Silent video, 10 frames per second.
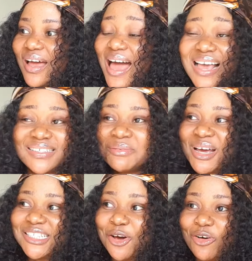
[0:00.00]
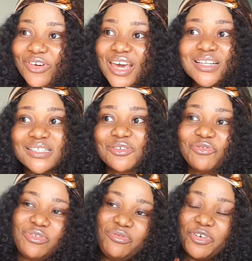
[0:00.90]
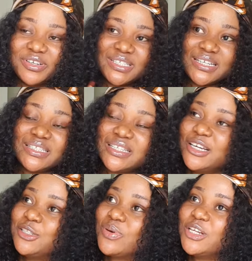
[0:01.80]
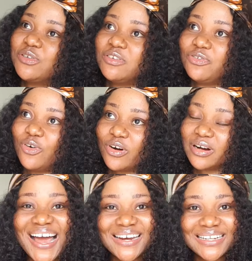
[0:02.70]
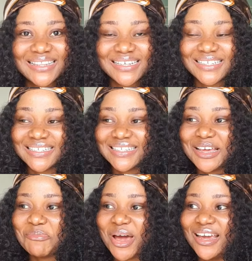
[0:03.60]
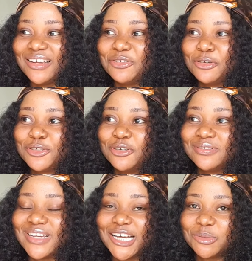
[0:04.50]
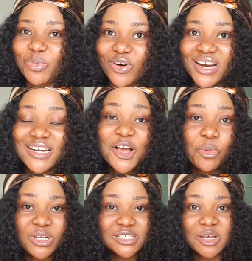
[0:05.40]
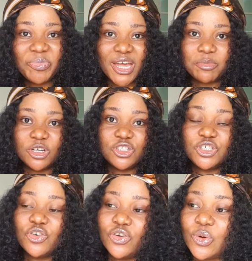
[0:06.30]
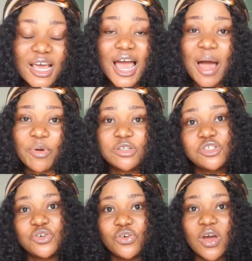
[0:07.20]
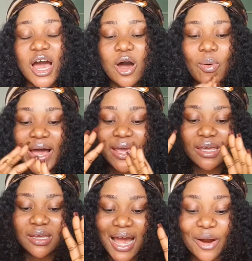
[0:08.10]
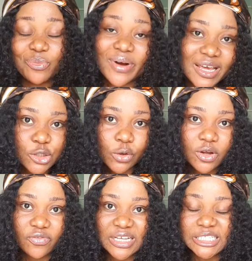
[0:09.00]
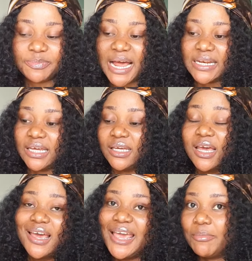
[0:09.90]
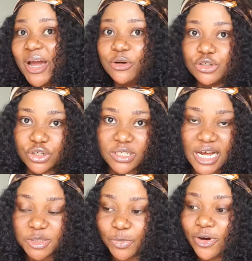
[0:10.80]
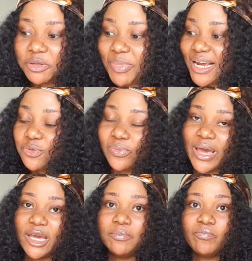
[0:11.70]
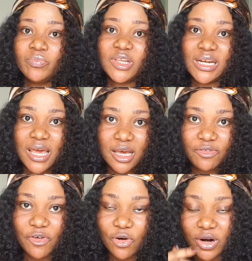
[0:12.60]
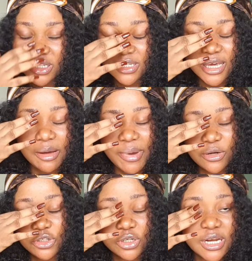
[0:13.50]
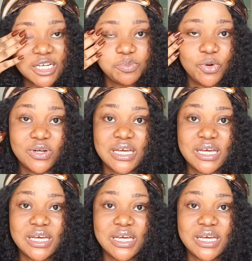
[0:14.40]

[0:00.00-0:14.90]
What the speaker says: I see myself for instance, in 2024, I added this in my Notion dashboard, which is something I'm going to show you. I'm going to show you how I arrange all of this planning in my Notion dashboard. By the way, the link for to get my Notion dashboard